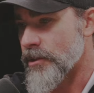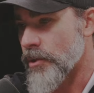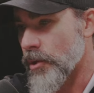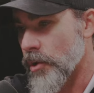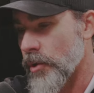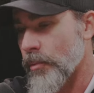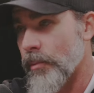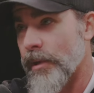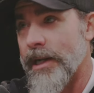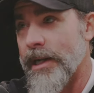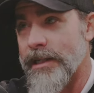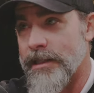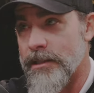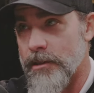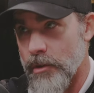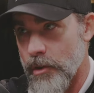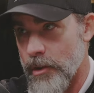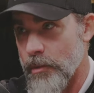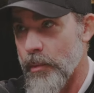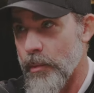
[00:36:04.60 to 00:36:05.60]
to learn what I need
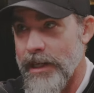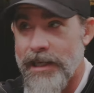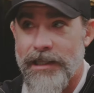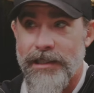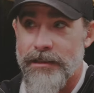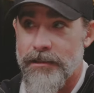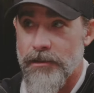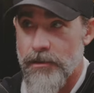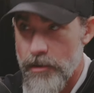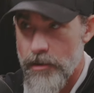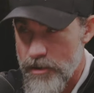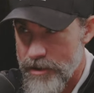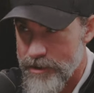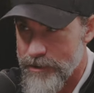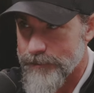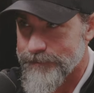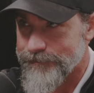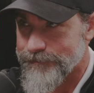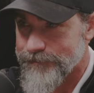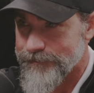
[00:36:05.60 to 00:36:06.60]
to learn when I need to learn
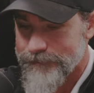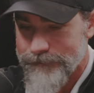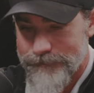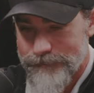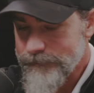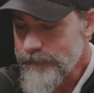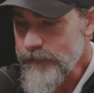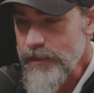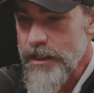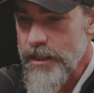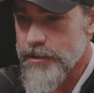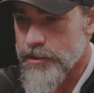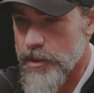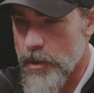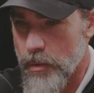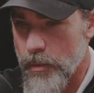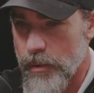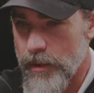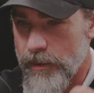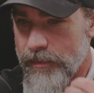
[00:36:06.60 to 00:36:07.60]
it.
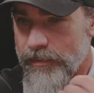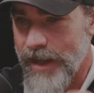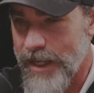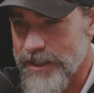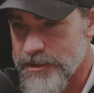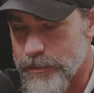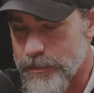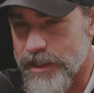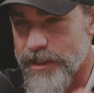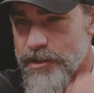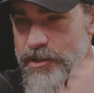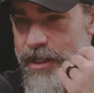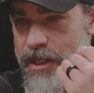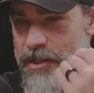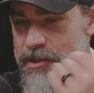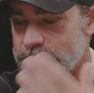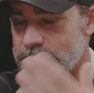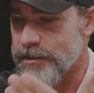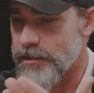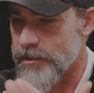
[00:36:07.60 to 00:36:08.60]
So that's what
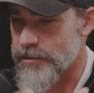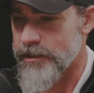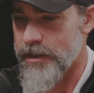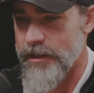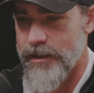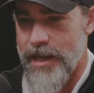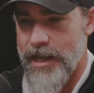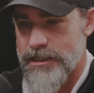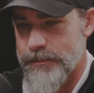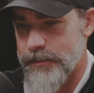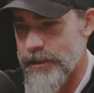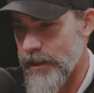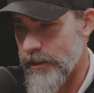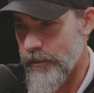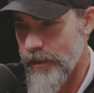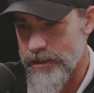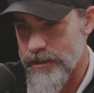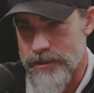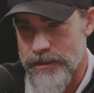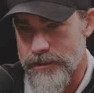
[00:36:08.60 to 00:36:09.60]
education is. So Seth asked me that
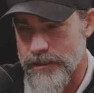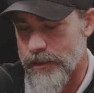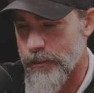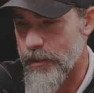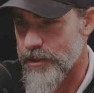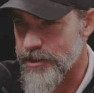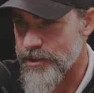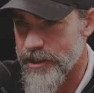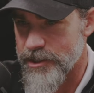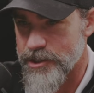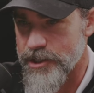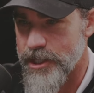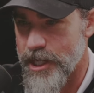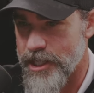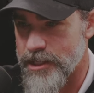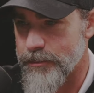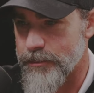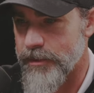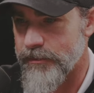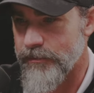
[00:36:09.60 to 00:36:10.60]
question. He's like, what should
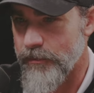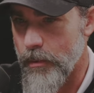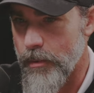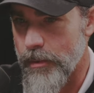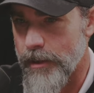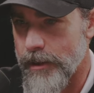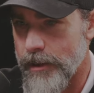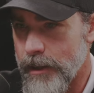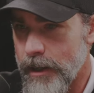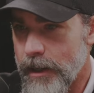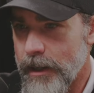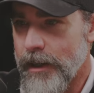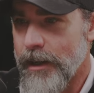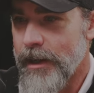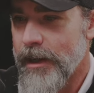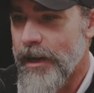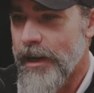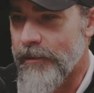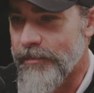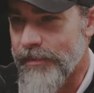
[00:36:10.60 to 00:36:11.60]
education be for?
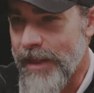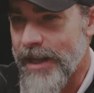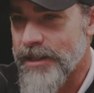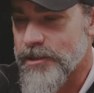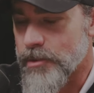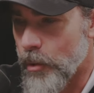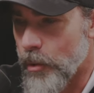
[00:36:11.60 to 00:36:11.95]
And that's